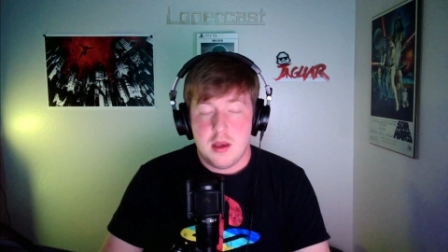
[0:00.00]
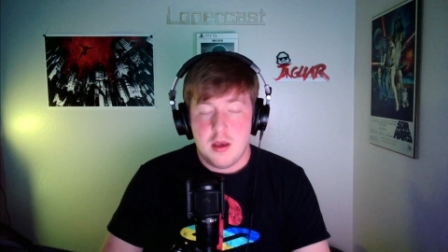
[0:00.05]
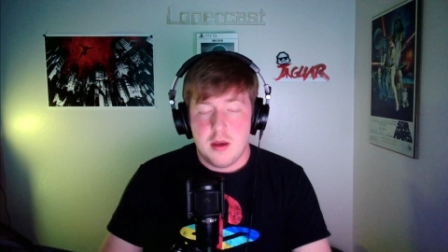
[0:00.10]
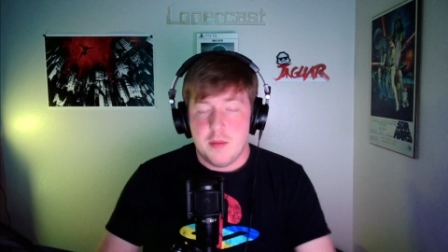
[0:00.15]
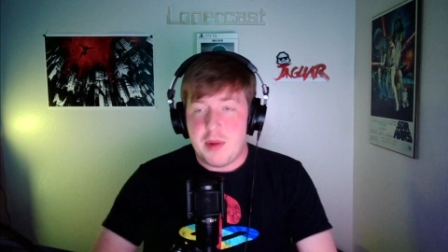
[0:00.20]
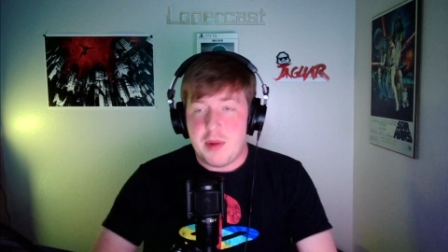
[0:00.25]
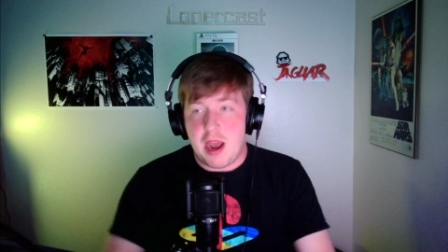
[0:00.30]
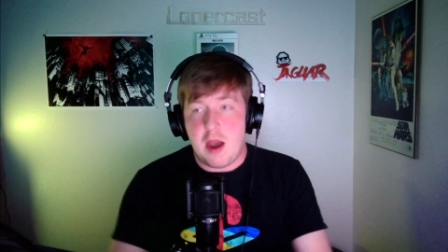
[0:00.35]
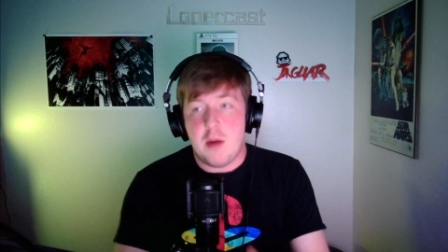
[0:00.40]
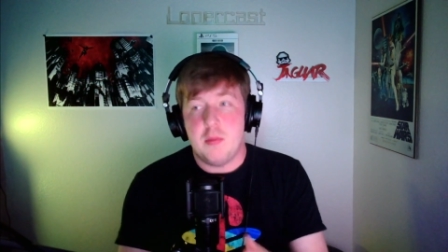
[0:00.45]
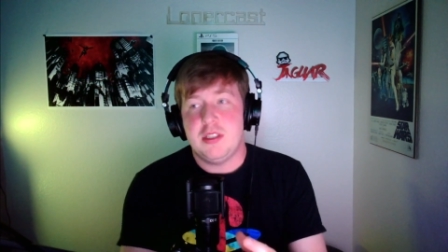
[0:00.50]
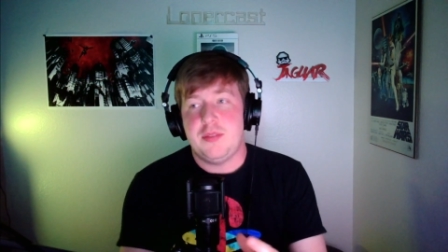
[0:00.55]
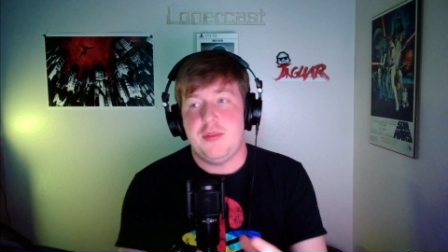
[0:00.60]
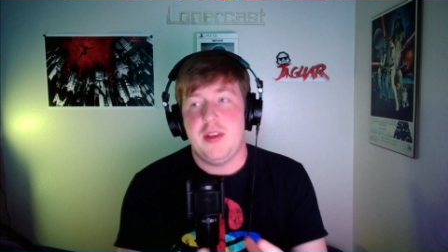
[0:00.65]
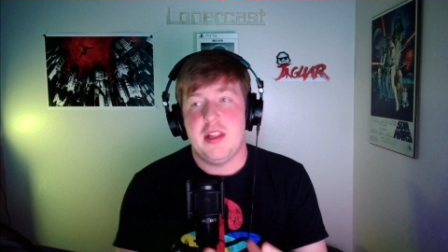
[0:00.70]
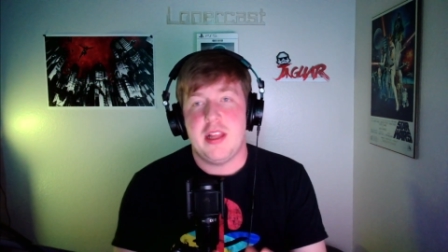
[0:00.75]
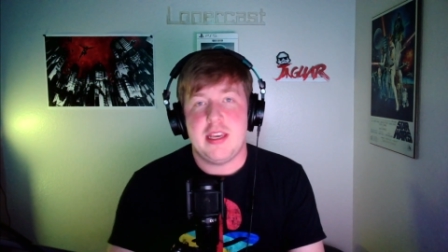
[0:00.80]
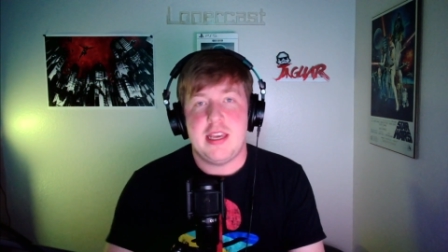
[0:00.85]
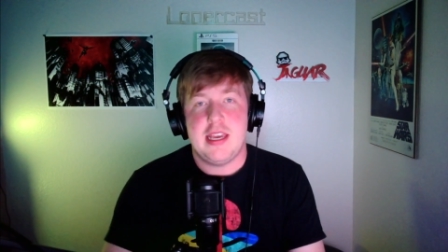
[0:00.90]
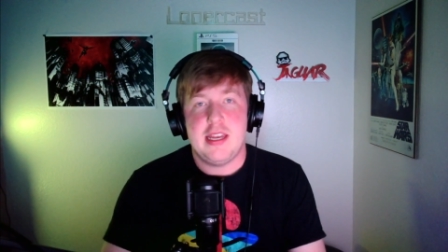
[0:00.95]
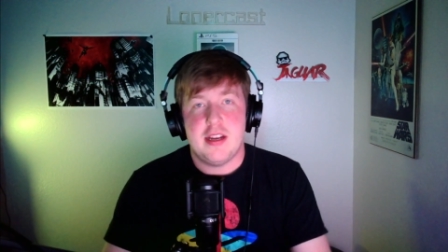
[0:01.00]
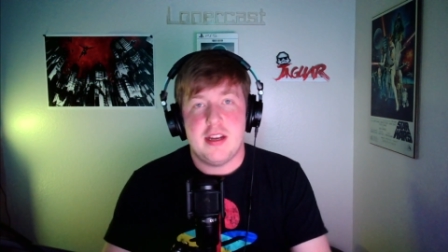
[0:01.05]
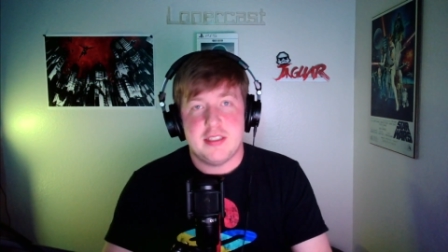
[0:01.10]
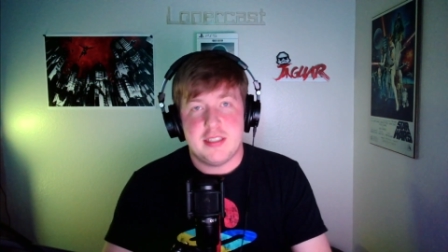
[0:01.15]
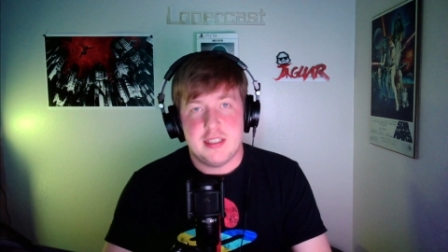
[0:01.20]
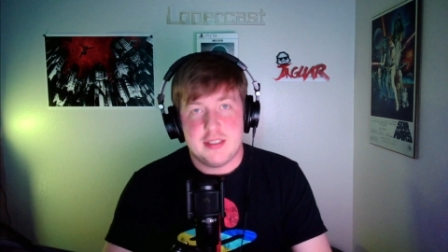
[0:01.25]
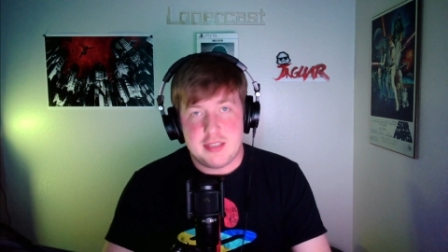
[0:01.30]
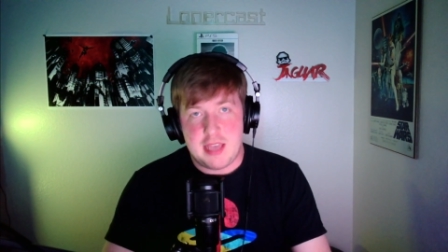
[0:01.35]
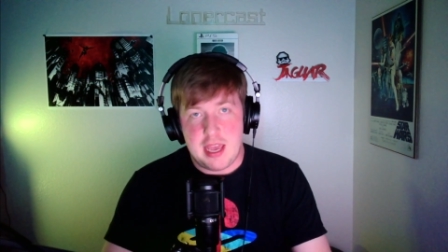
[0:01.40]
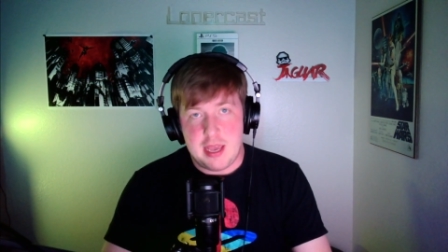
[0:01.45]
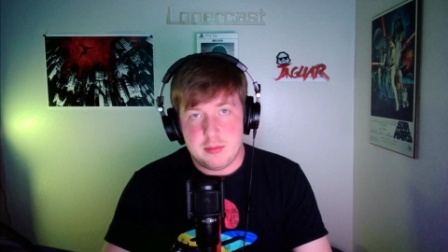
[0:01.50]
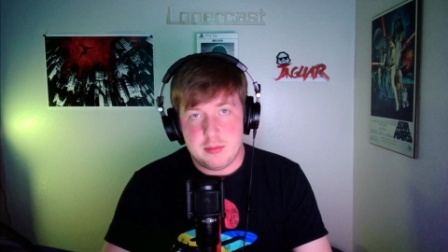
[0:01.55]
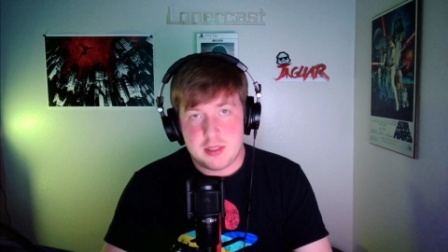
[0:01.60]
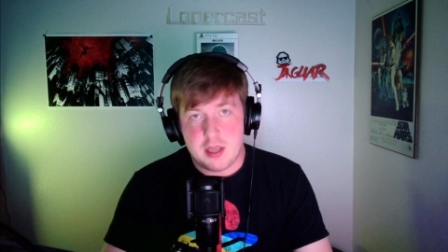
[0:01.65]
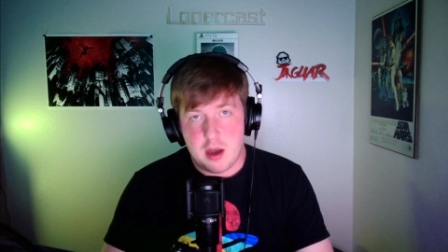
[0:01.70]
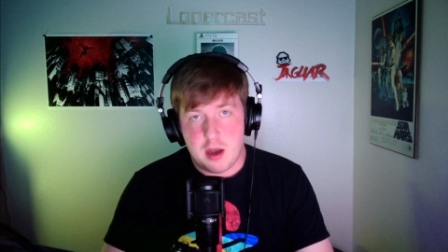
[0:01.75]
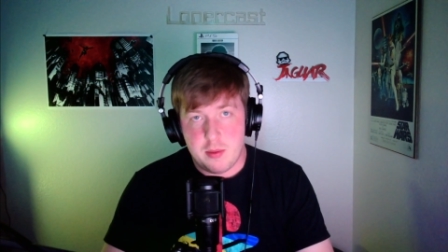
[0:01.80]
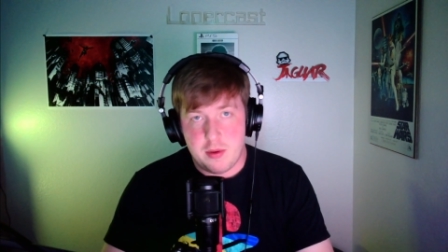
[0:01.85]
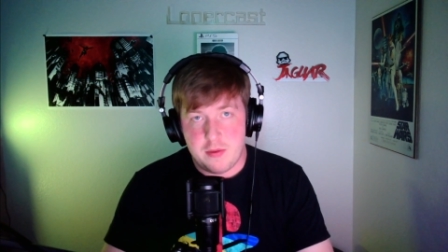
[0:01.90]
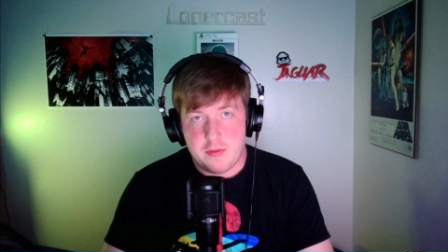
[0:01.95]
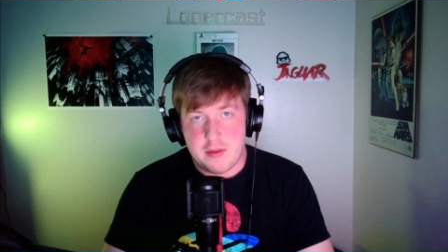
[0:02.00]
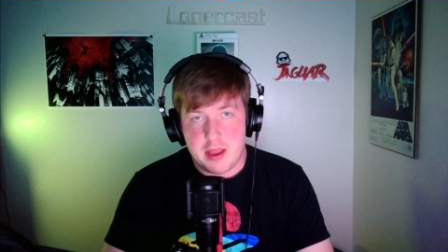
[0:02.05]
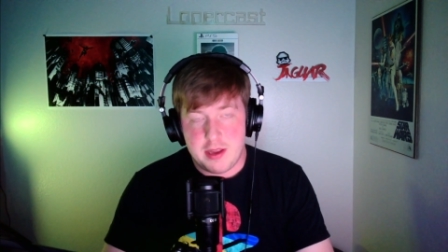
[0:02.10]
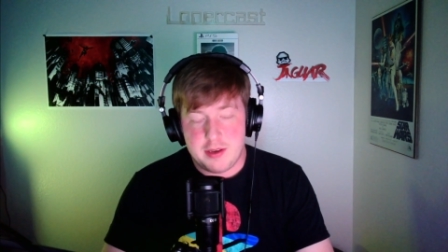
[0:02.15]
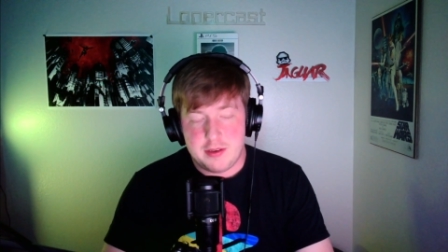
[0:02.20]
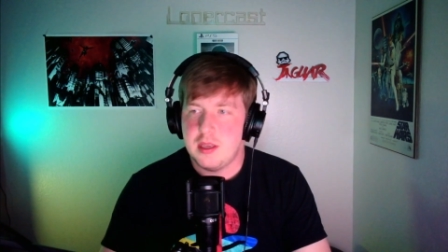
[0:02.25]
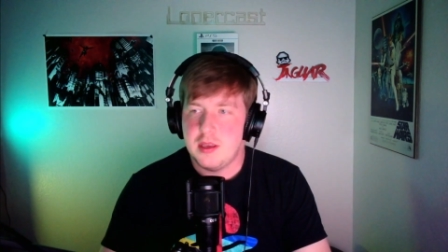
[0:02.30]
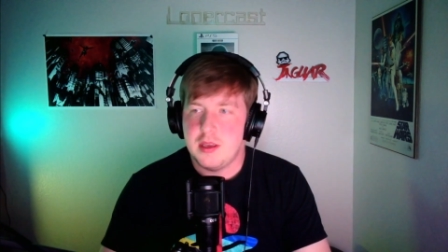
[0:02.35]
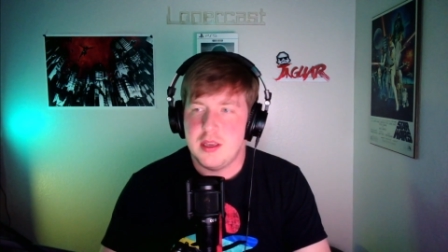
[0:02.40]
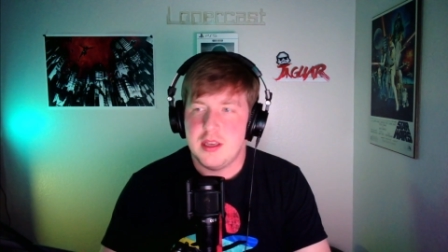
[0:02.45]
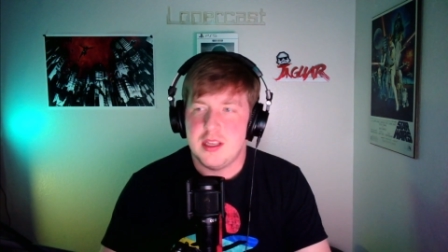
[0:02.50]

But I almost feel like he does this Gamescom event